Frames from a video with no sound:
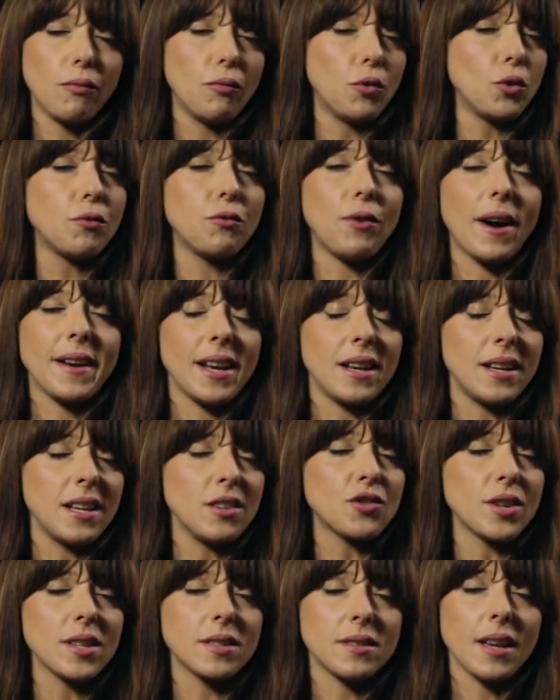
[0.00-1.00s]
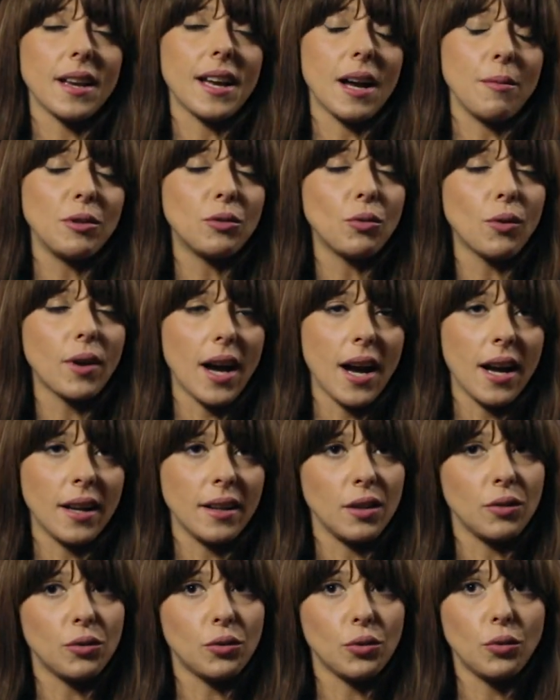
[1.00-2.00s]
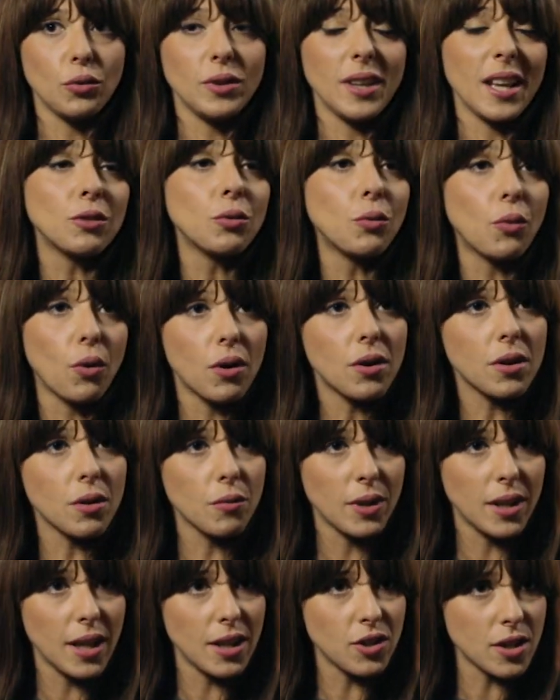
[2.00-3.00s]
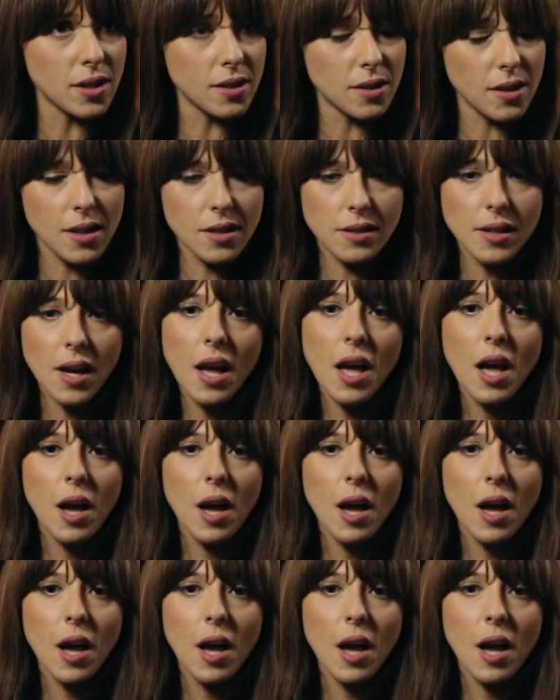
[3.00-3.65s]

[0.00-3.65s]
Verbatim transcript: would find an interest in coming to Cannes and to network with agencies,